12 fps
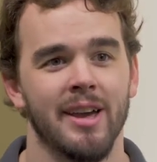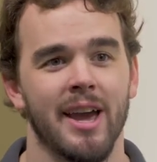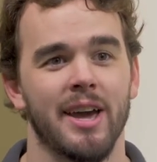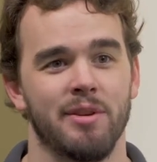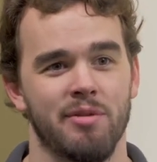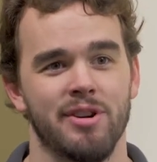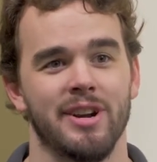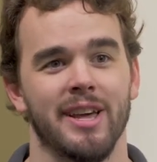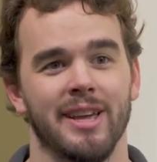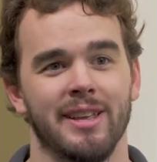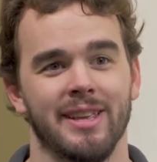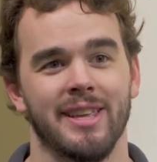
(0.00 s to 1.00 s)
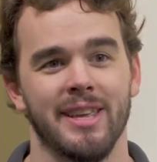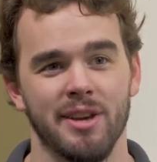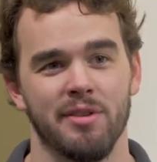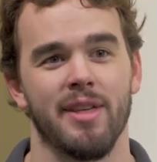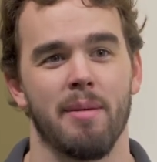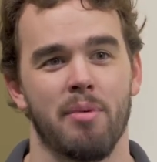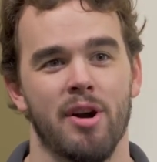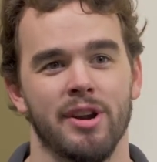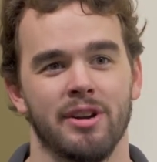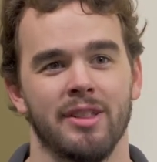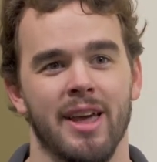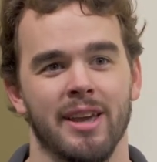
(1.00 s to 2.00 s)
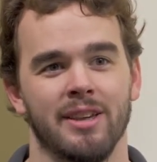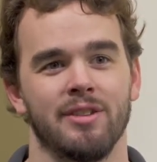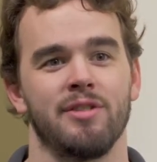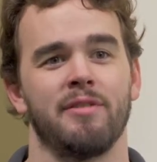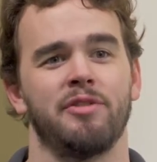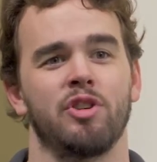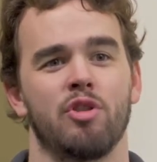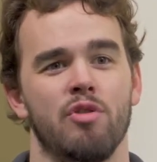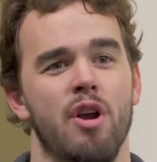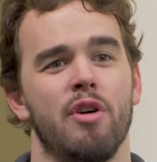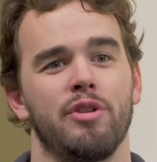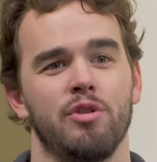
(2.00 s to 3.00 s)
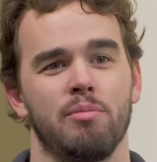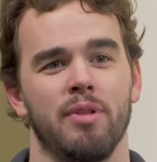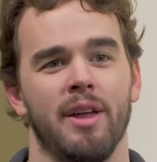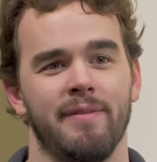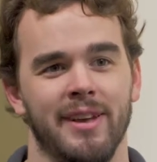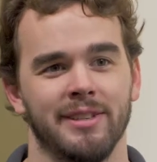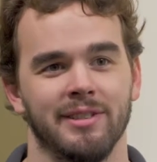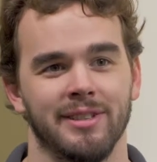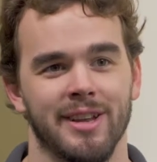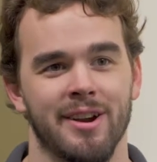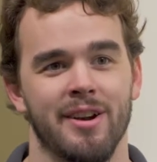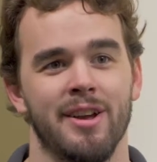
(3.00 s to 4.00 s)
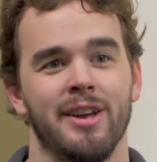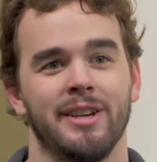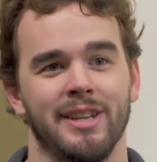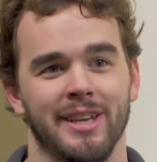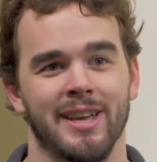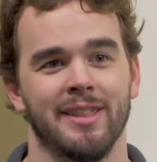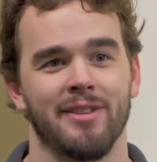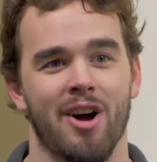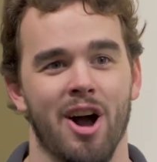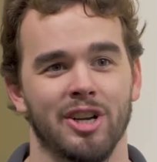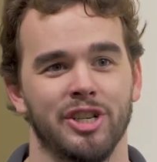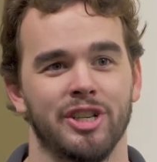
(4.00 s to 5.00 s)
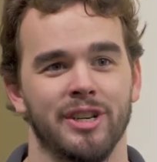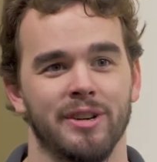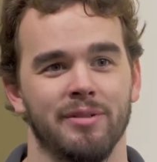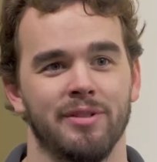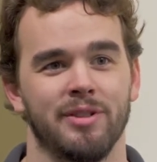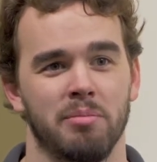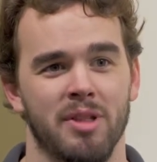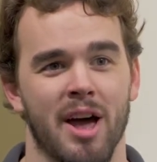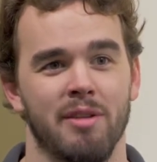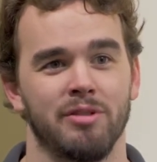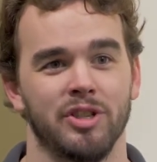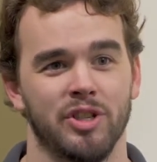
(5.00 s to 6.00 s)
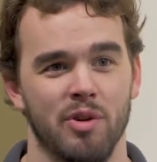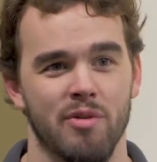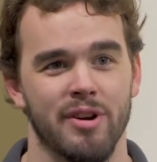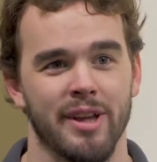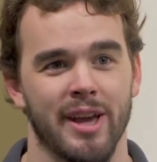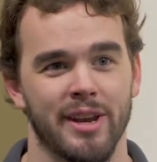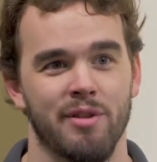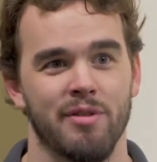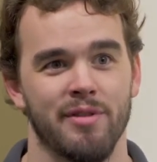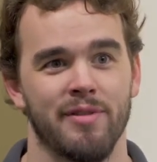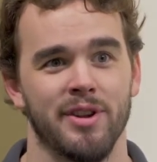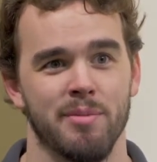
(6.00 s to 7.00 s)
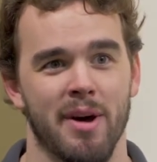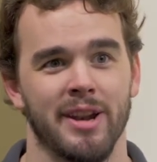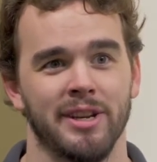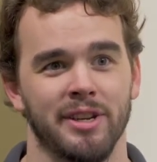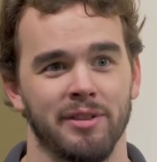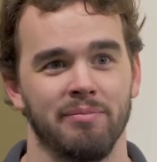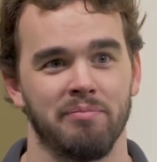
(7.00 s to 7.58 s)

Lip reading: In order to heal that part of your leg, you have to grow new blood vessels there to get the oxygen supply restored in order for your body to